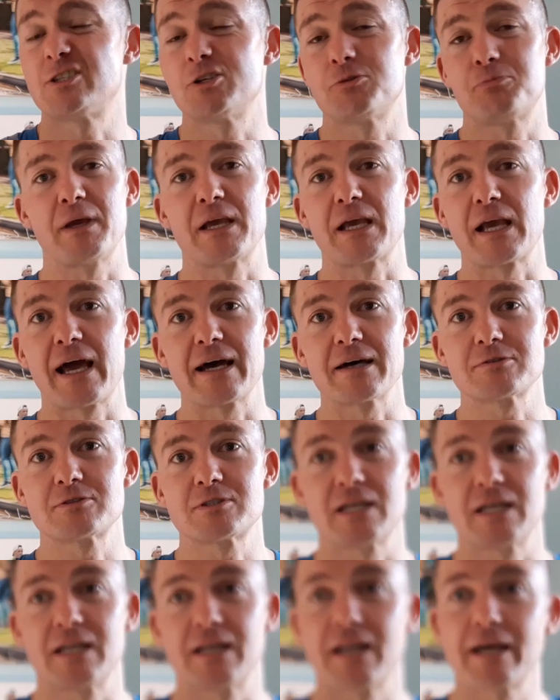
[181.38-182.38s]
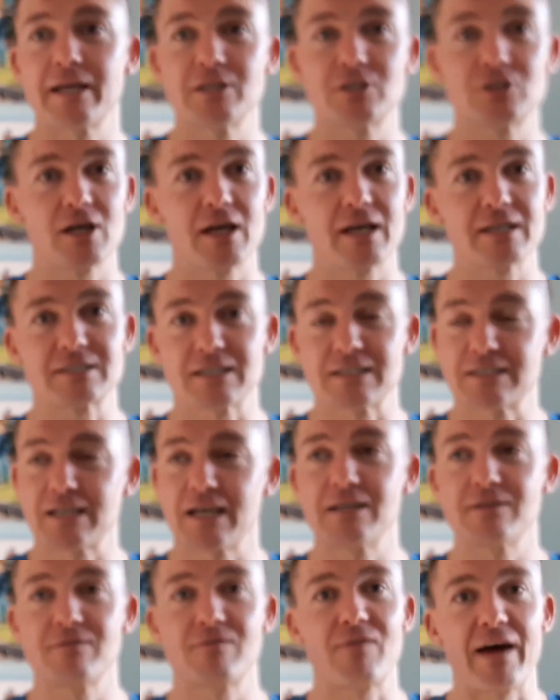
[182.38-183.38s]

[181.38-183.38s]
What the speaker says: just being out in nature, as they say,